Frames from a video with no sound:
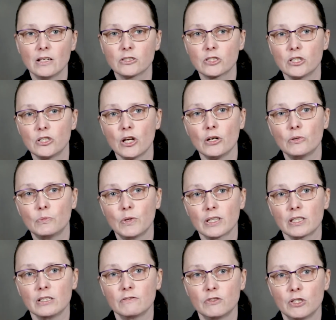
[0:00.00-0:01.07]
To note,
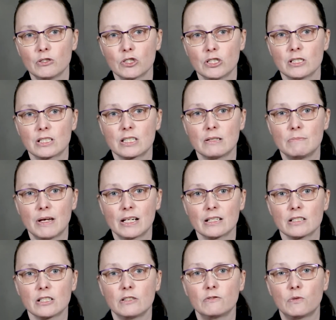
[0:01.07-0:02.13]
with infusions, the
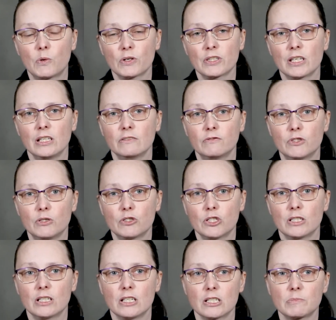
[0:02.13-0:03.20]
medicine for the
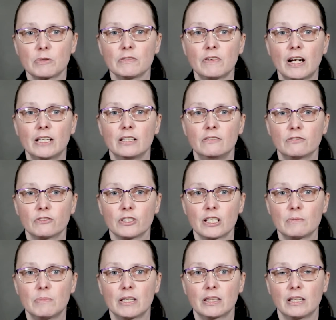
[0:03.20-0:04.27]
infusion is provided
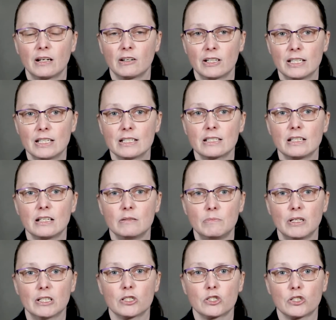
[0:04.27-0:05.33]
free, but there is an
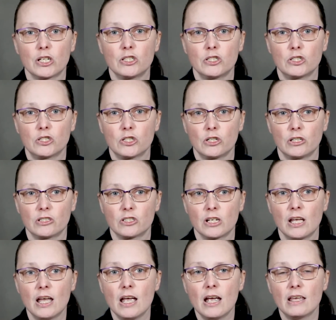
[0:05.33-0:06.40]
administration charge,
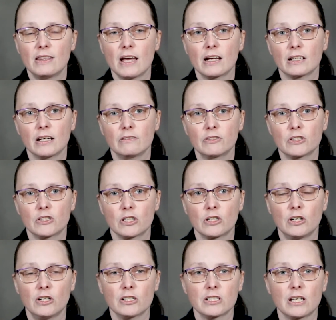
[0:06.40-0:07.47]
and that covers the
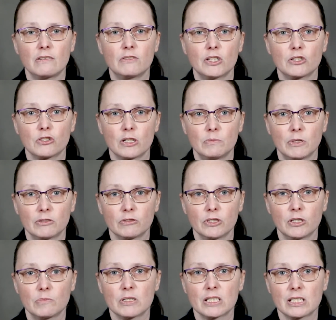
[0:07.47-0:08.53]
cost of the treatment
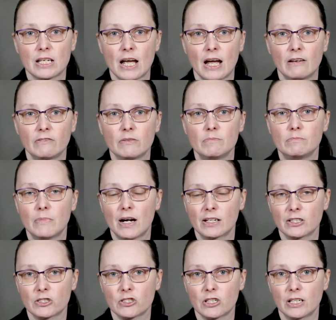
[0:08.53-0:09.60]
room, staff,
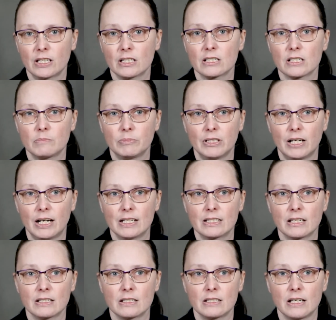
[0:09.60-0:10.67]
monitoring,
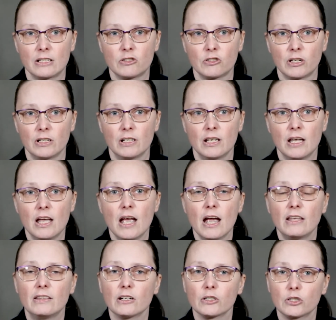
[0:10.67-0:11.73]
supplies, etc.
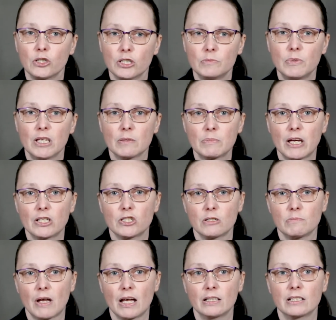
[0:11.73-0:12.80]
And there could be a
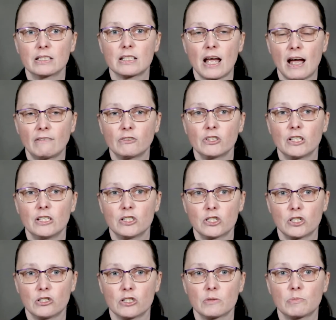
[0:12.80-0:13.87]
patient balance after
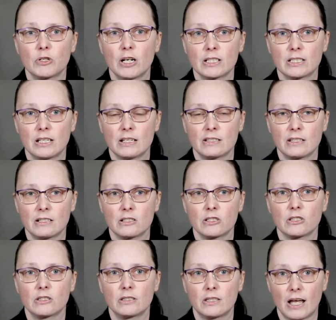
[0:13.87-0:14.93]
insurance
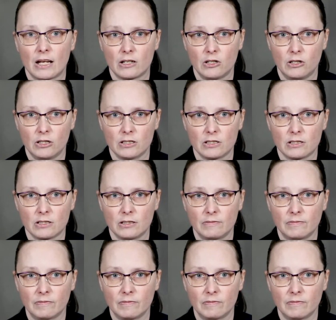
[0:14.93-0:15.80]
processes that cost.